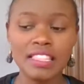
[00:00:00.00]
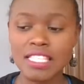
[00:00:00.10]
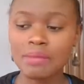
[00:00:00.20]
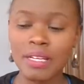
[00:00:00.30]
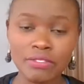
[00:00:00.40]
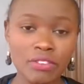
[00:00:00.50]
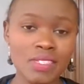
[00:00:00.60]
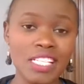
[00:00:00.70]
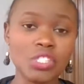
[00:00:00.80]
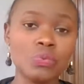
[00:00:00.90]
These smartphones
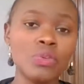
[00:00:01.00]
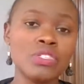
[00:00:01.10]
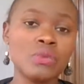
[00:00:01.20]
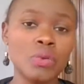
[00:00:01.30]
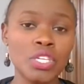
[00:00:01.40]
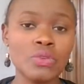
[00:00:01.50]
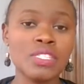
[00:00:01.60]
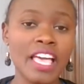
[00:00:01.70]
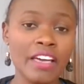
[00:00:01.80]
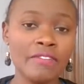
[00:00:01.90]
that we
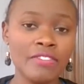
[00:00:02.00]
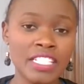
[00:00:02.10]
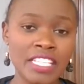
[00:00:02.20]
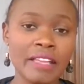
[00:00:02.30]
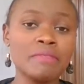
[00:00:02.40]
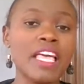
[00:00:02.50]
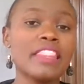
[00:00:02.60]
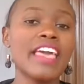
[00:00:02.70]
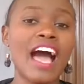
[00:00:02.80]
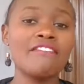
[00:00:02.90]
use every day,
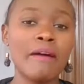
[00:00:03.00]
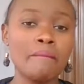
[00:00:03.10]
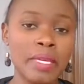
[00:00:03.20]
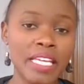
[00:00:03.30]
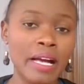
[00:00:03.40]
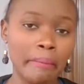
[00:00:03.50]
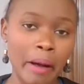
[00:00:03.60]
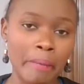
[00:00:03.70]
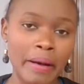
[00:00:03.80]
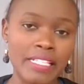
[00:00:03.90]
they have a bigger
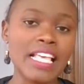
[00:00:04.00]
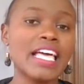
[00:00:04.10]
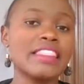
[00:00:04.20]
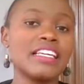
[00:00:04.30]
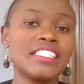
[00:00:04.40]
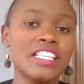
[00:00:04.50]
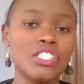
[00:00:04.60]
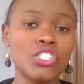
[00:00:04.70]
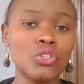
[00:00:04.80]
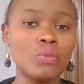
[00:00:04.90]
purpose than
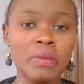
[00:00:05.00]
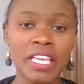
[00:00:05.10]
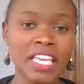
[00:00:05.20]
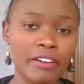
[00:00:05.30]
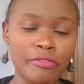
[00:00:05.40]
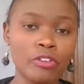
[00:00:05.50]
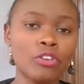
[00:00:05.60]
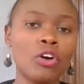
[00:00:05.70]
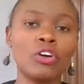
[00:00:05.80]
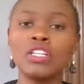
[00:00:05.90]
just you making a phone
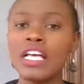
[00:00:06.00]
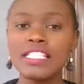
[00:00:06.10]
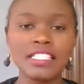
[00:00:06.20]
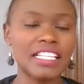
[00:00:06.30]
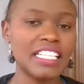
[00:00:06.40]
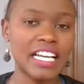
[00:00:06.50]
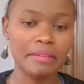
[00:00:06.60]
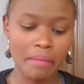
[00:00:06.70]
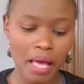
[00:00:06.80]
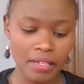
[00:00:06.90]
call, sending
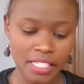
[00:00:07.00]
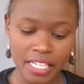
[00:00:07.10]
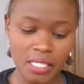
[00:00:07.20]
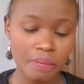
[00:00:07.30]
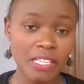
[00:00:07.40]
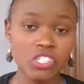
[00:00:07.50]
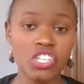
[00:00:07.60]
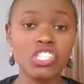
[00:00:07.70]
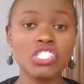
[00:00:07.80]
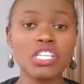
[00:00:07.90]
a text
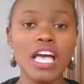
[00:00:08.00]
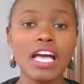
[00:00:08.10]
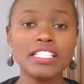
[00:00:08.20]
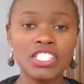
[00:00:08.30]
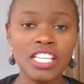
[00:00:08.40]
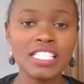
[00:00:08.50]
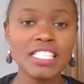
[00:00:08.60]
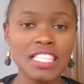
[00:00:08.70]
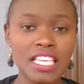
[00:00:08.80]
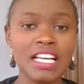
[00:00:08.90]
message. Just
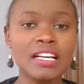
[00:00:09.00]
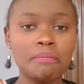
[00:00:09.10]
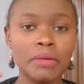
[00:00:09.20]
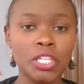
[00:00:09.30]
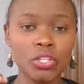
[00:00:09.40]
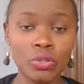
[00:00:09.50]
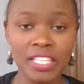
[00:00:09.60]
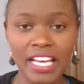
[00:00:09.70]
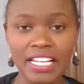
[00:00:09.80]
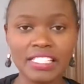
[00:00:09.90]
think beyond
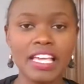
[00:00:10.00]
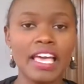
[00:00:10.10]
that.